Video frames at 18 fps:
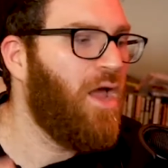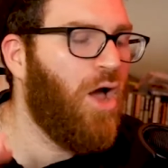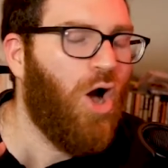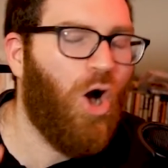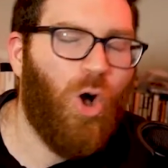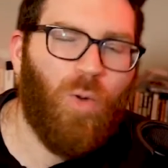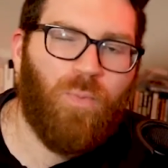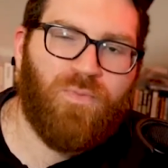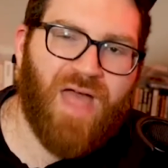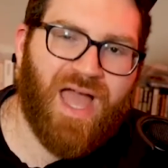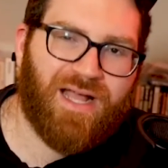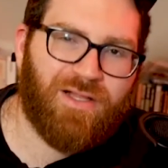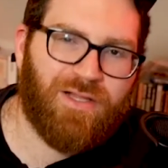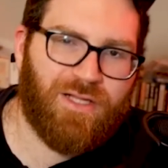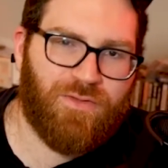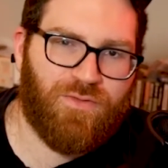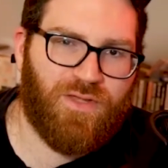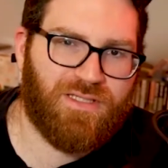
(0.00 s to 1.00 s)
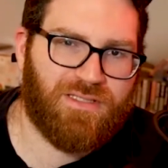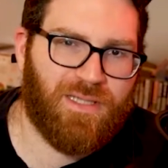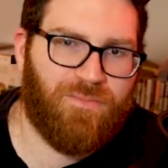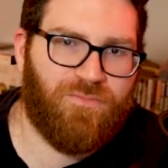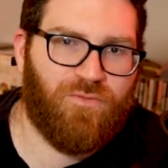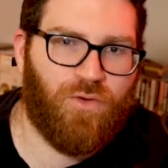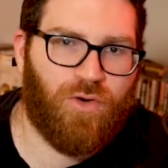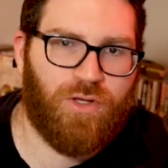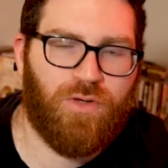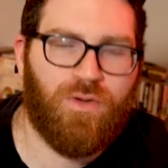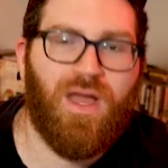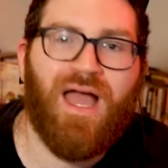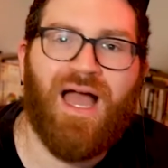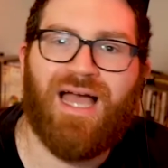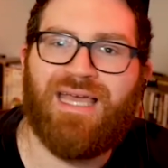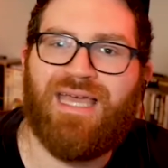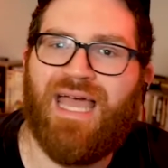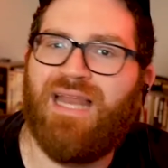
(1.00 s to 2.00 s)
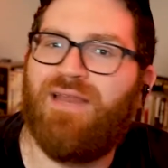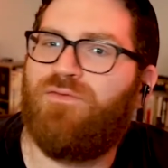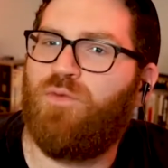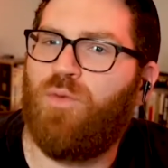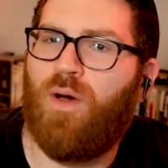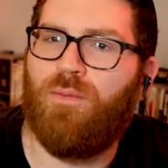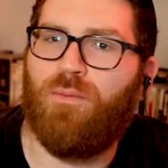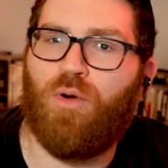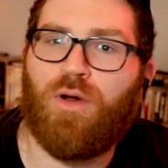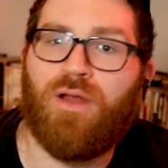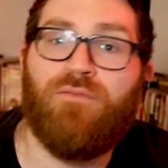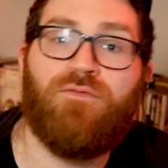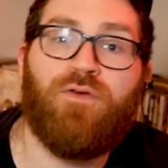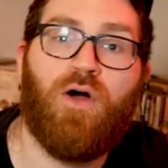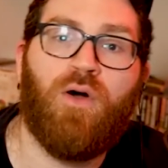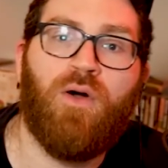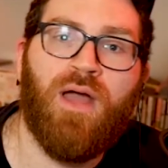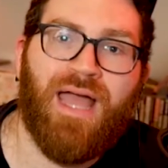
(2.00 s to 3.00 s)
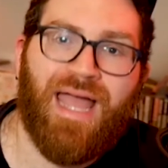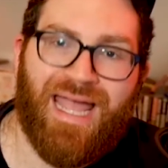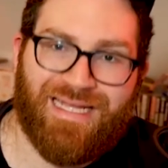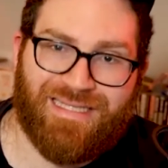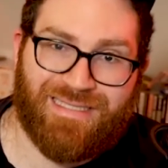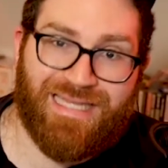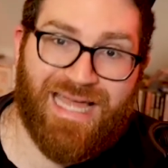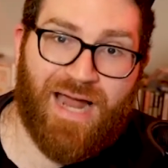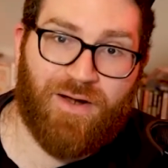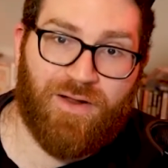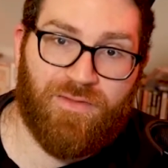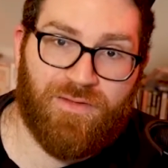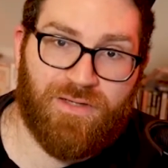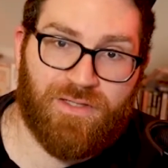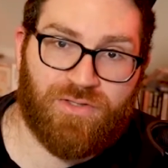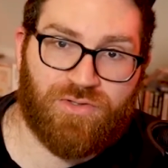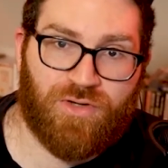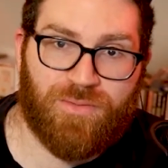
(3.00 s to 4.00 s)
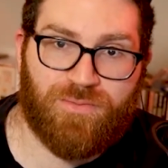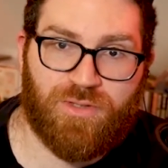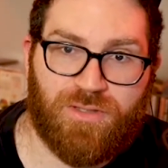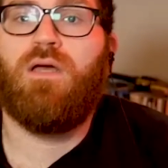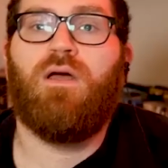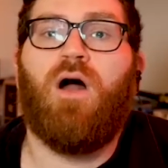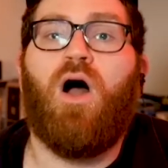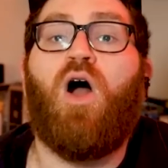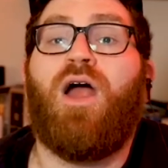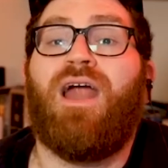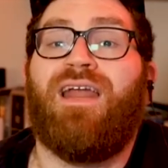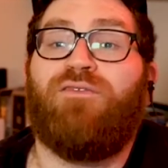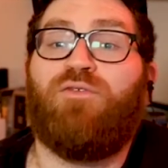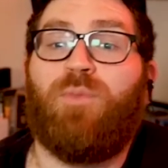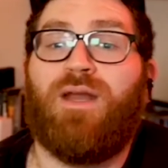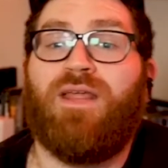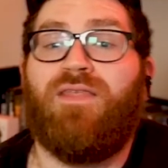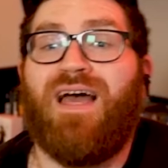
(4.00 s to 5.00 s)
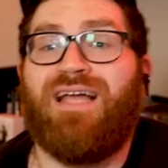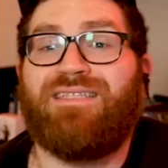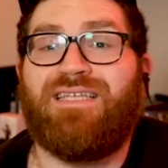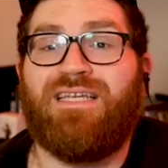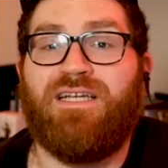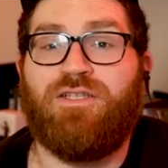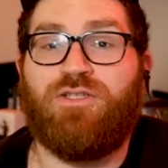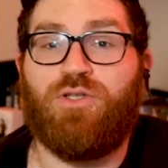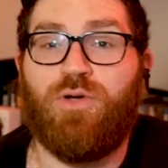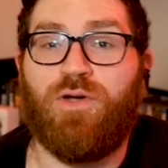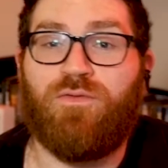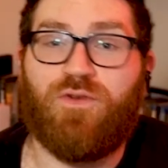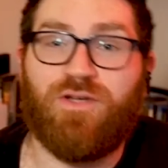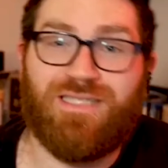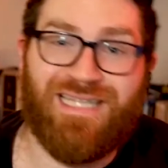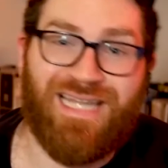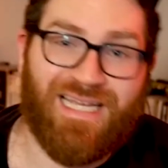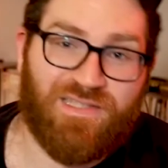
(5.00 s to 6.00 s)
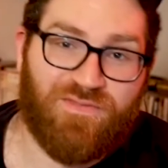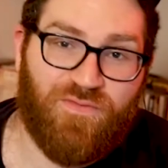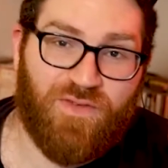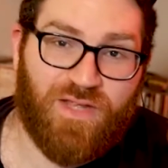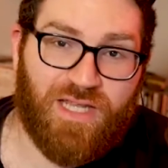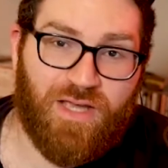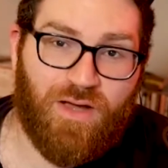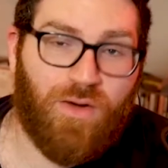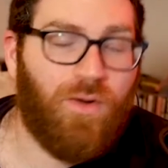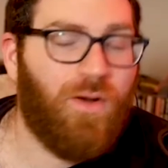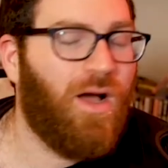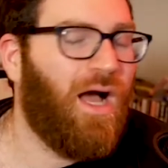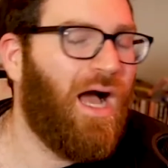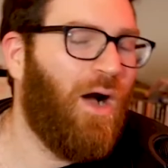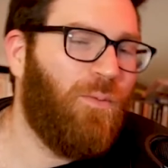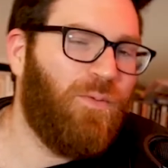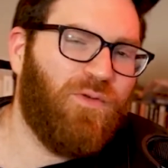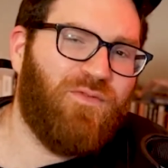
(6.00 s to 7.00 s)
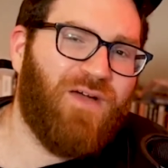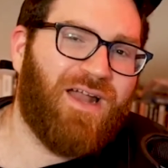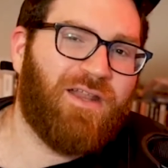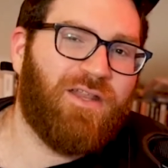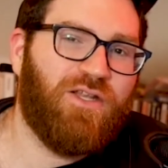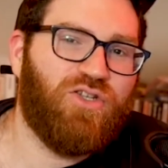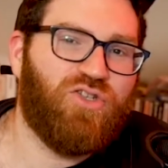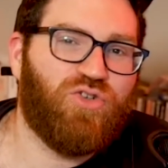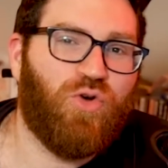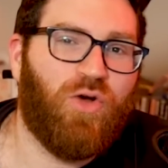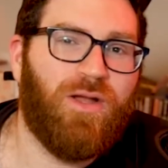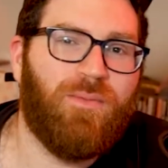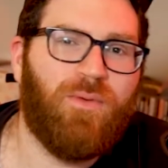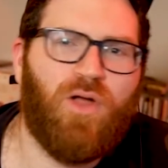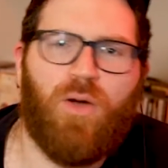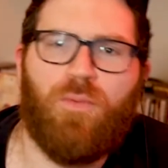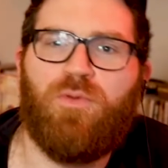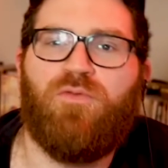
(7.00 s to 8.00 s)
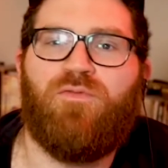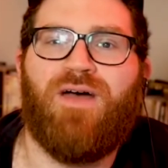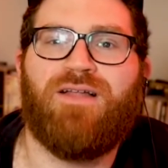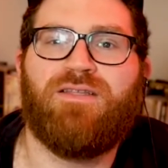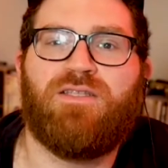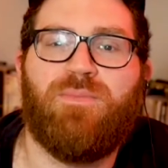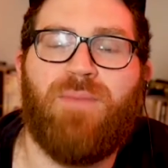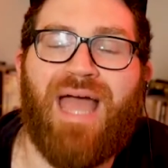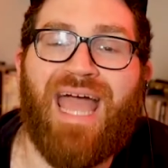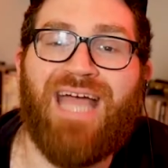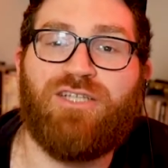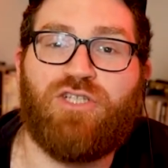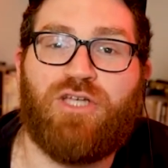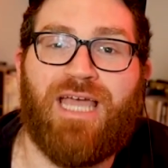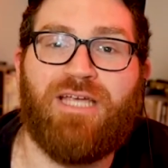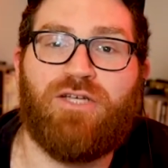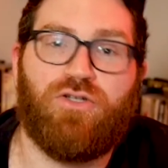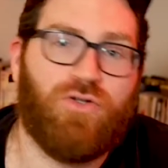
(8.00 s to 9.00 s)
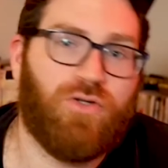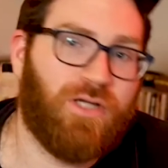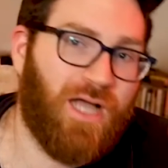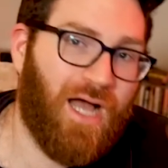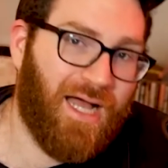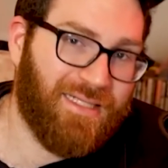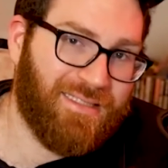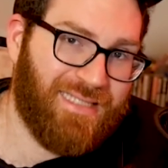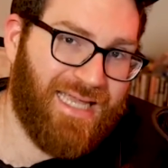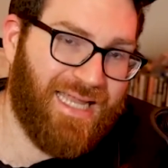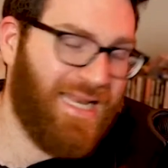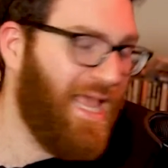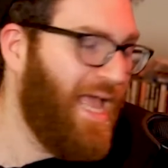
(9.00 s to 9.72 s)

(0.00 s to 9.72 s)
Hope that cleared things up for you. Again, if you want more info, it's down in the description. All right, everybody, that's going to do it for today's video. I hope you found it enjoyable. Hope you found some educational content